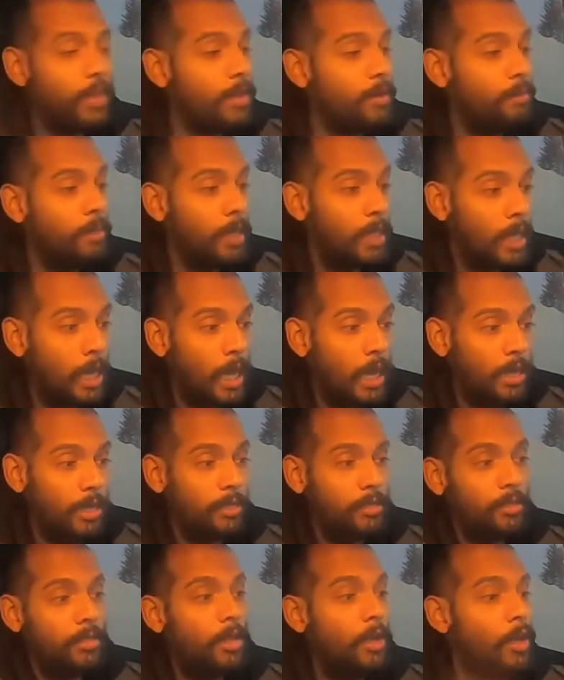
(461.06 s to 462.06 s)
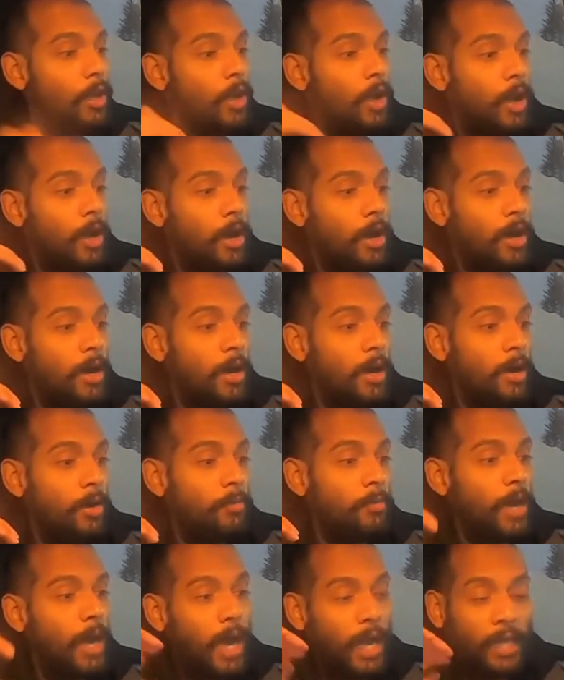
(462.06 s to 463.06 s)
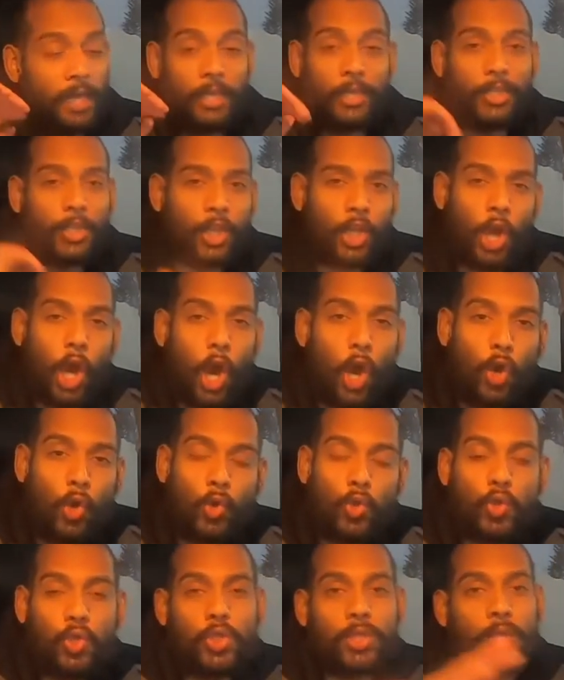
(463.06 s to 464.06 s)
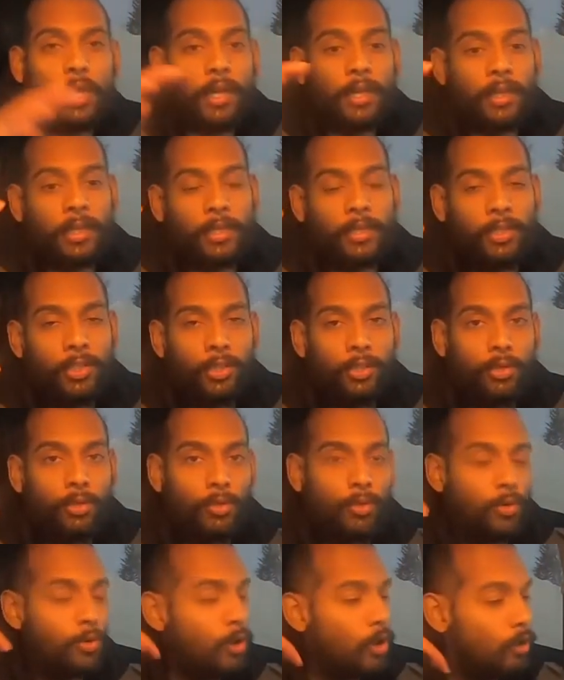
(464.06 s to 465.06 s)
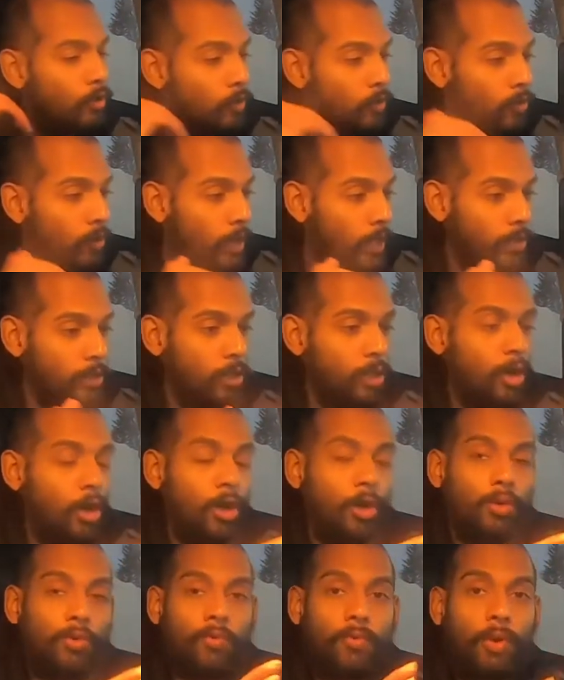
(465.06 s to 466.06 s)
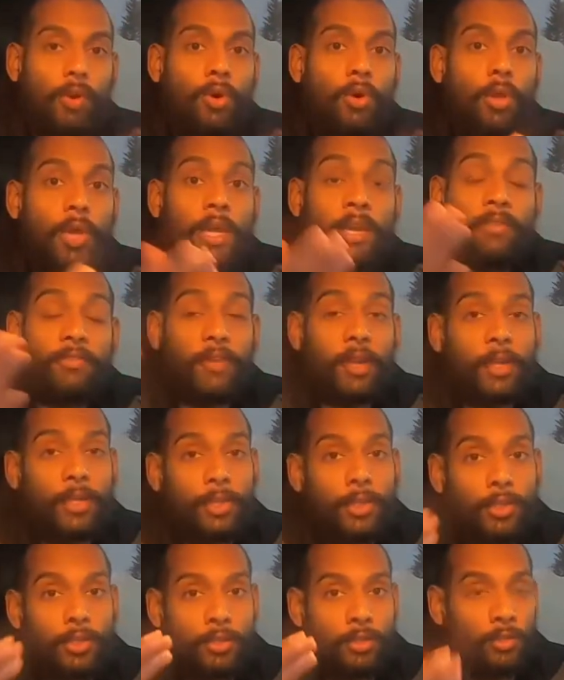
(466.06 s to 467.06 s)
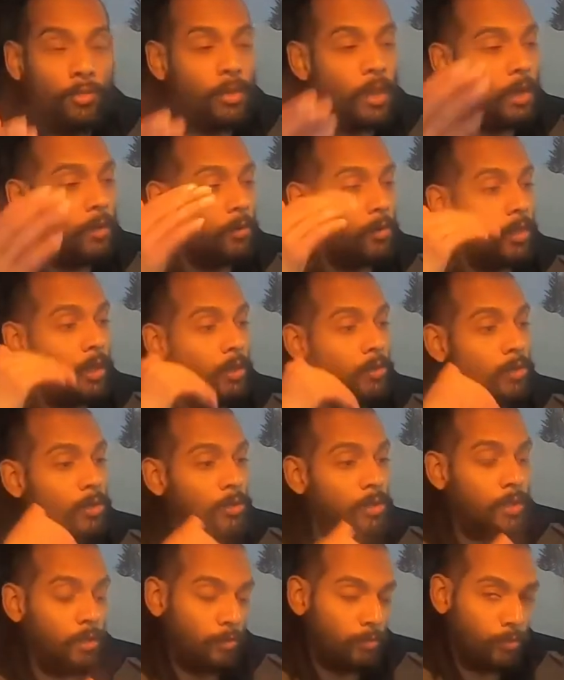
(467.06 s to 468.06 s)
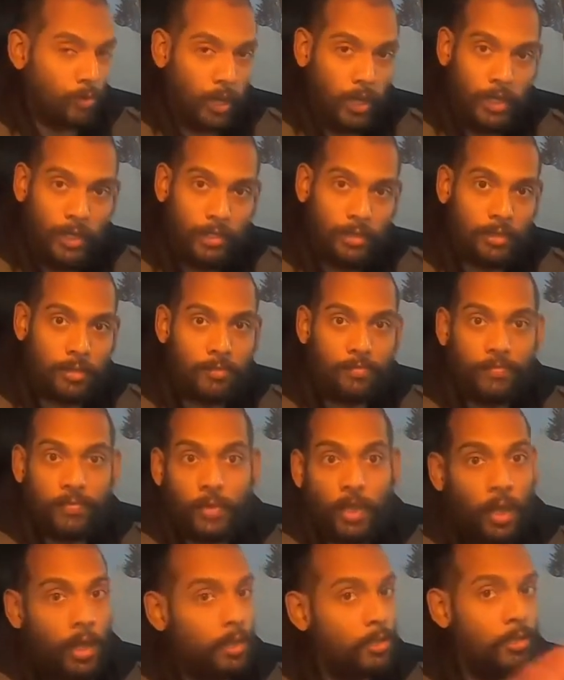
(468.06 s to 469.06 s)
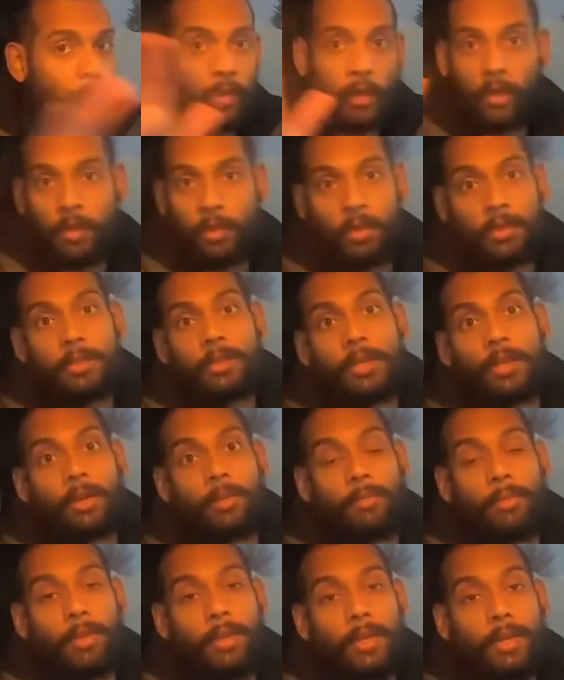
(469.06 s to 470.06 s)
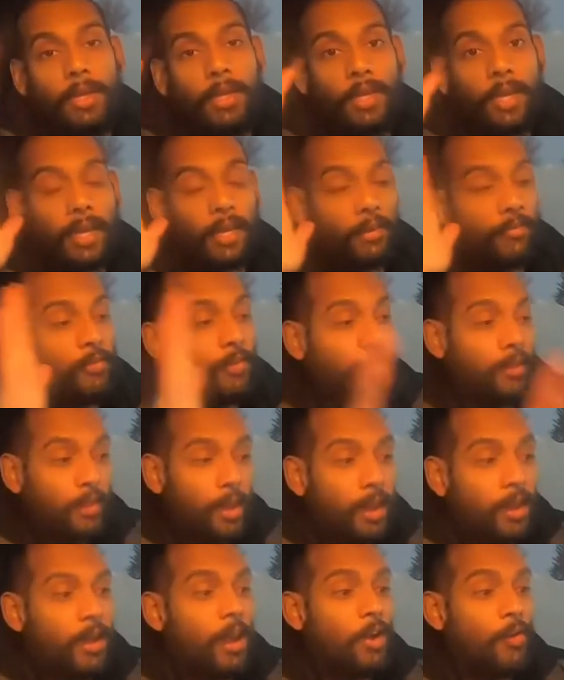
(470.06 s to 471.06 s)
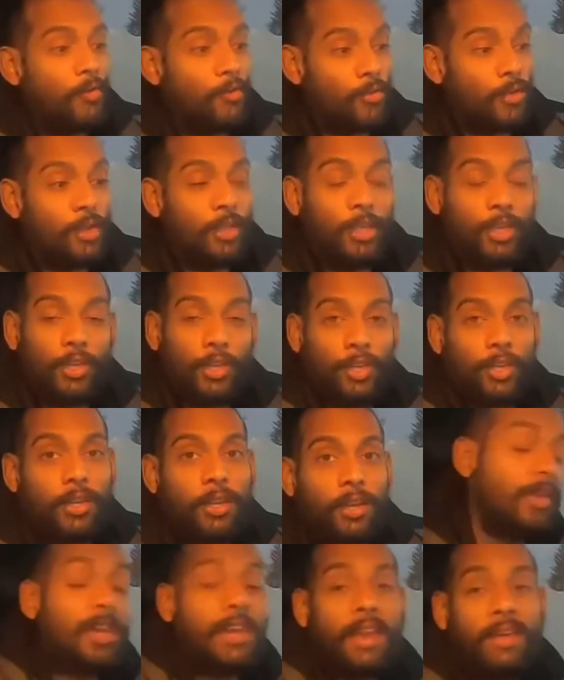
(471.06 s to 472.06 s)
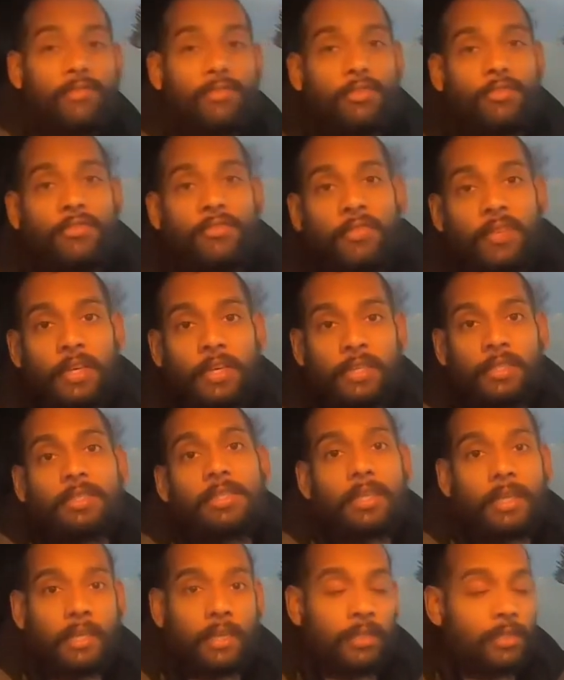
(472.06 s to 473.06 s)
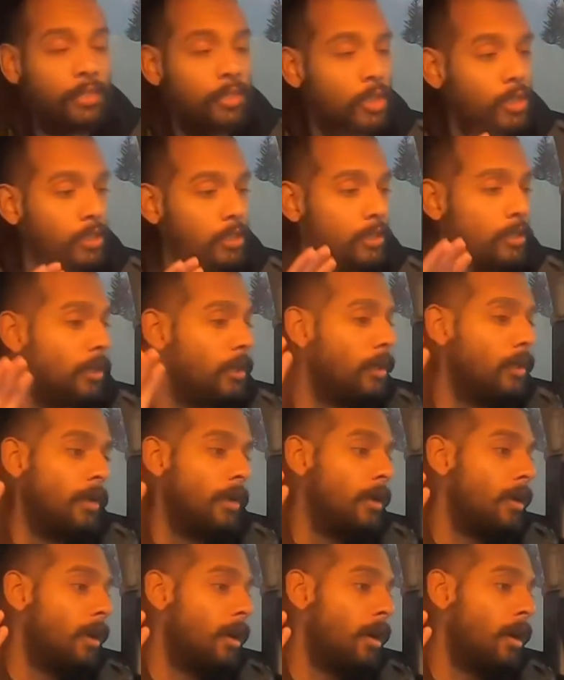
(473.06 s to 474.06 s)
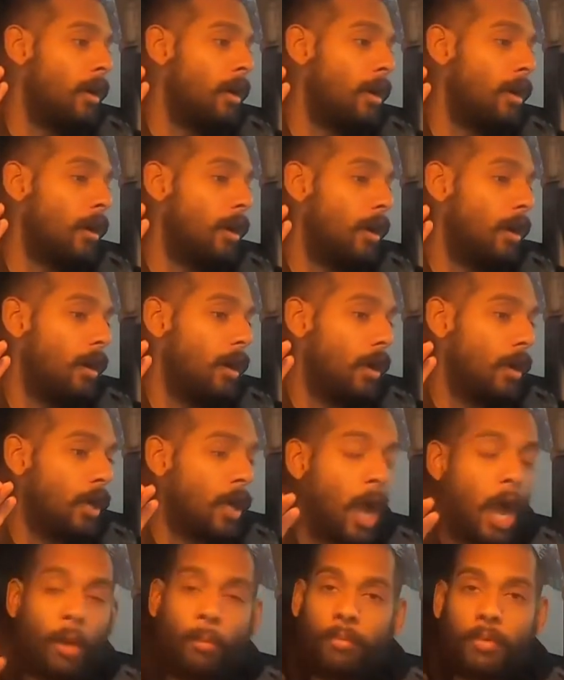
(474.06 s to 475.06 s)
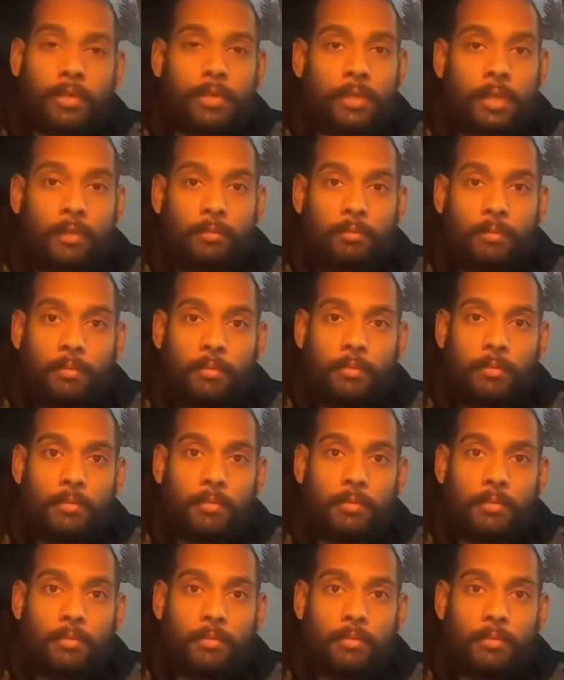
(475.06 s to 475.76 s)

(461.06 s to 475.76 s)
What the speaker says: because I like to coast, I like to let the car roll, and if I can do that without using brakes, I'll do that all the time. And I find that a really good, it never feels like it's just cumbersome